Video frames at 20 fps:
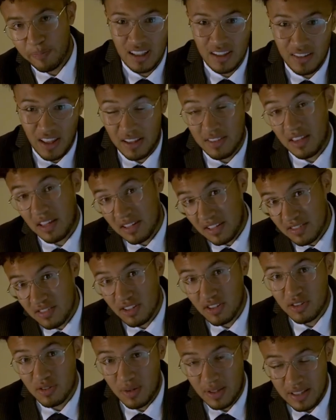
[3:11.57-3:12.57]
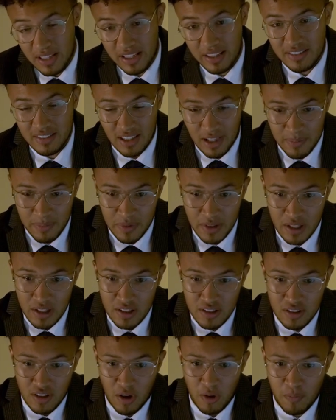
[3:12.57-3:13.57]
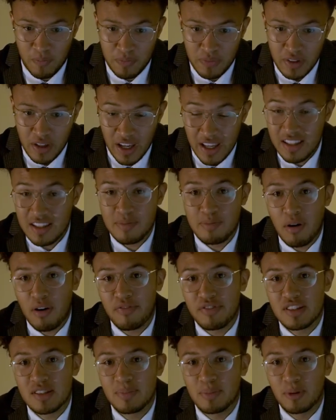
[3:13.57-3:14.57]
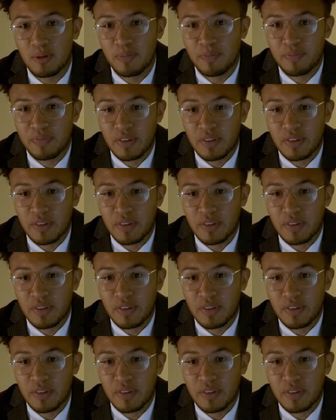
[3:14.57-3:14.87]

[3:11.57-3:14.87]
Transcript: That leads on to our next step. So, is it profitable?